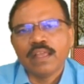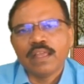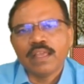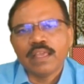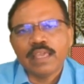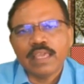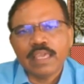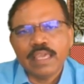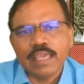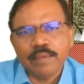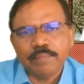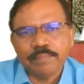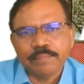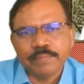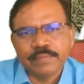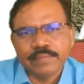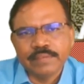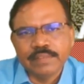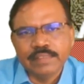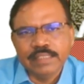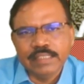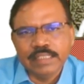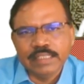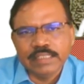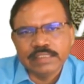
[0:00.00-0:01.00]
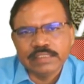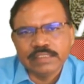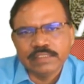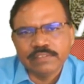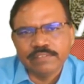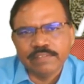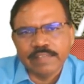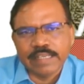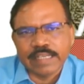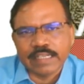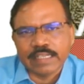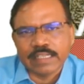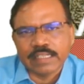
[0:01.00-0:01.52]
If these
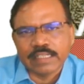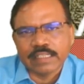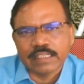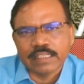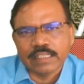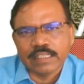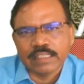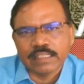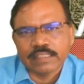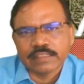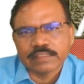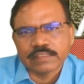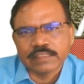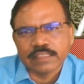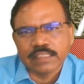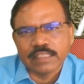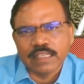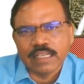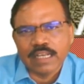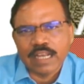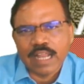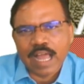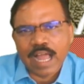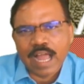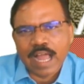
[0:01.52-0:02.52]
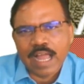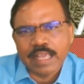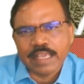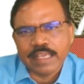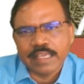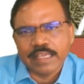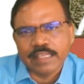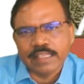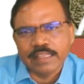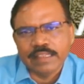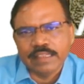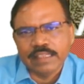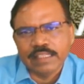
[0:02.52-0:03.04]
vectors lie
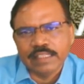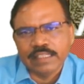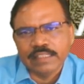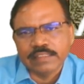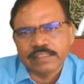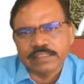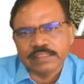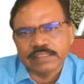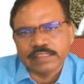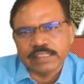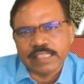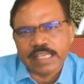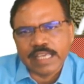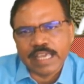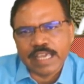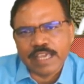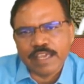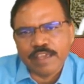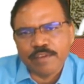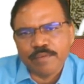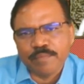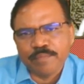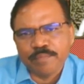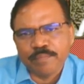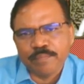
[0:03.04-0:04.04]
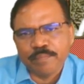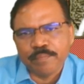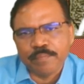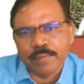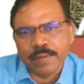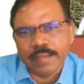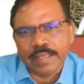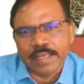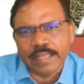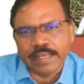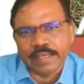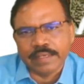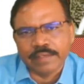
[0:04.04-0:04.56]
in the same
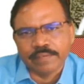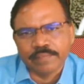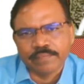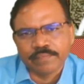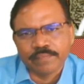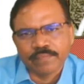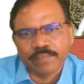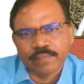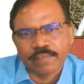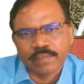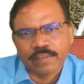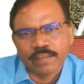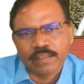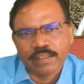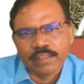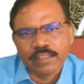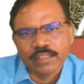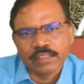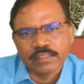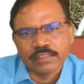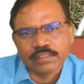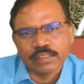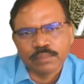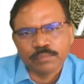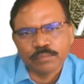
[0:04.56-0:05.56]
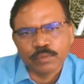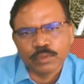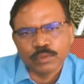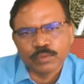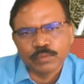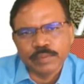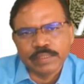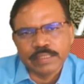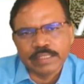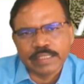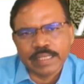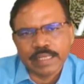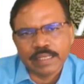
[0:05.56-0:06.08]
plane, suppose
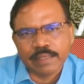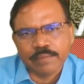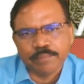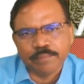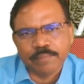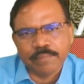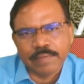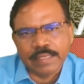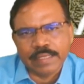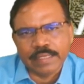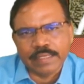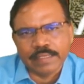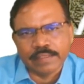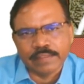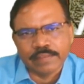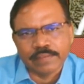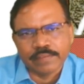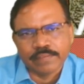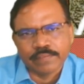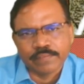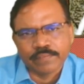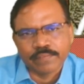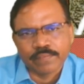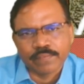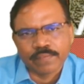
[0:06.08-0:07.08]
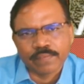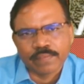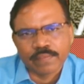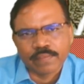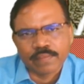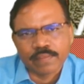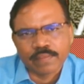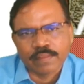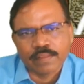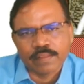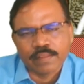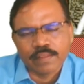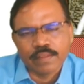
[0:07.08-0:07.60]
we take plane
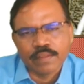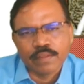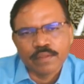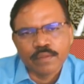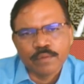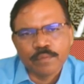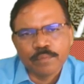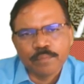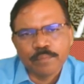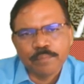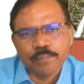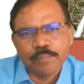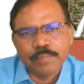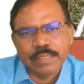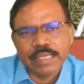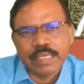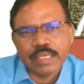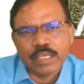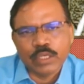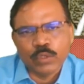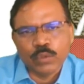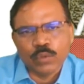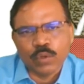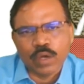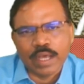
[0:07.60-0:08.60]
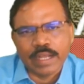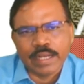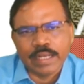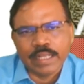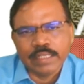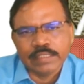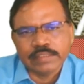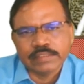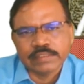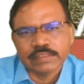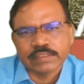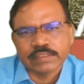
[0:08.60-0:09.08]
PQRS,